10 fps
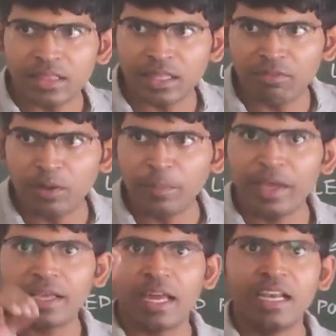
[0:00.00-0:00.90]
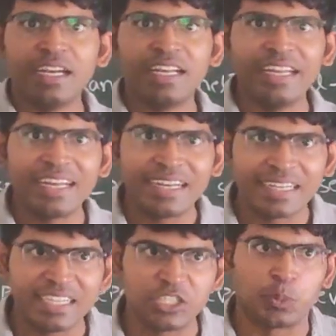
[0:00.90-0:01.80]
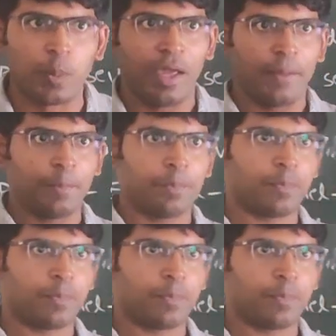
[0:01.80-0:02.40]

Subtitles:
they will make LED display.